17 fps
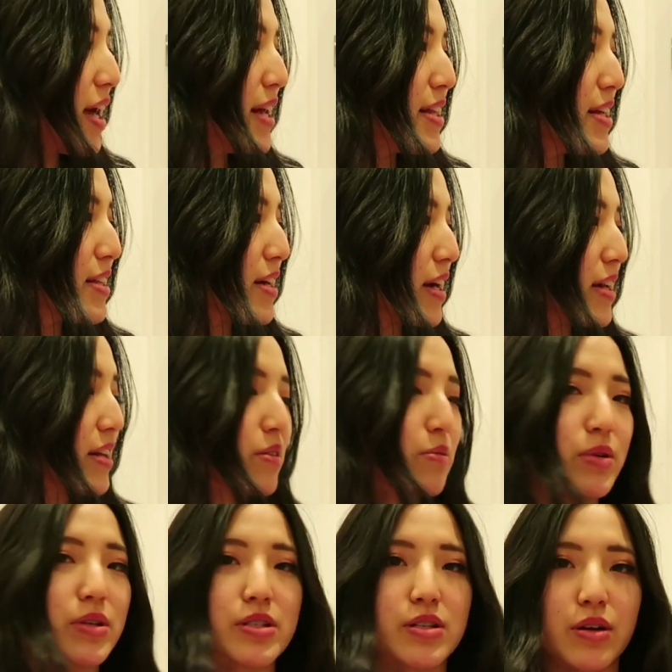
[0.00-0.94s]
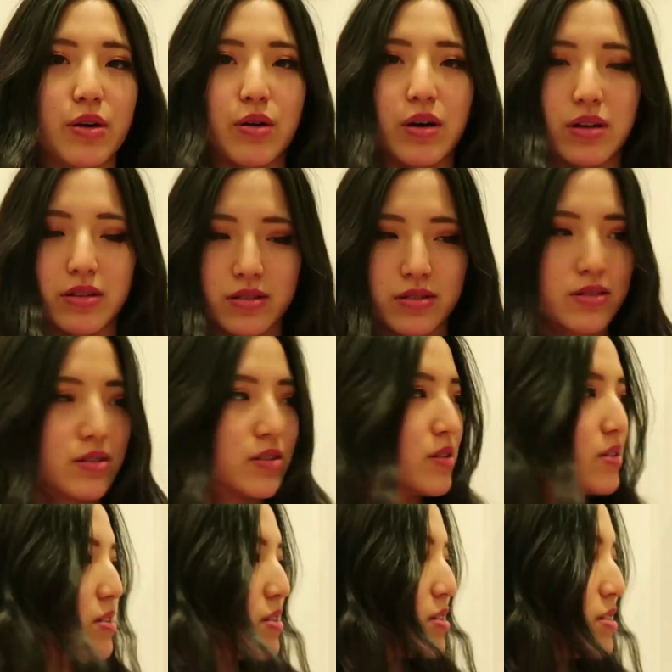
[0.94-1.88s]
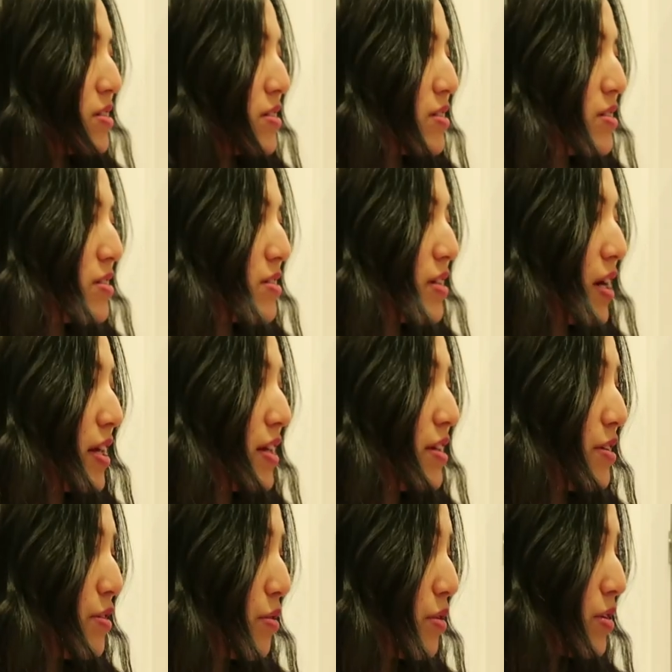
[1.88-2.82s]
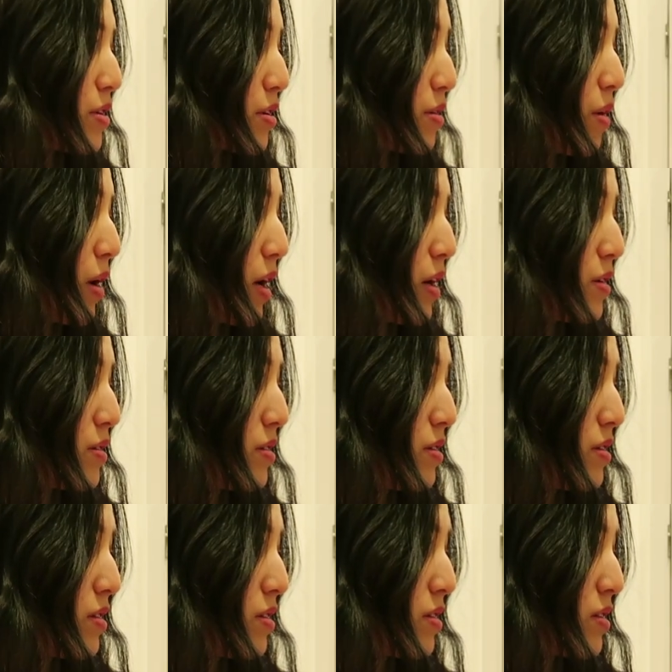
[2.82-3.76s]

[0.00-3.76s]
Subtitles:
I think Titan wants to go out. Titan, do you want to go out?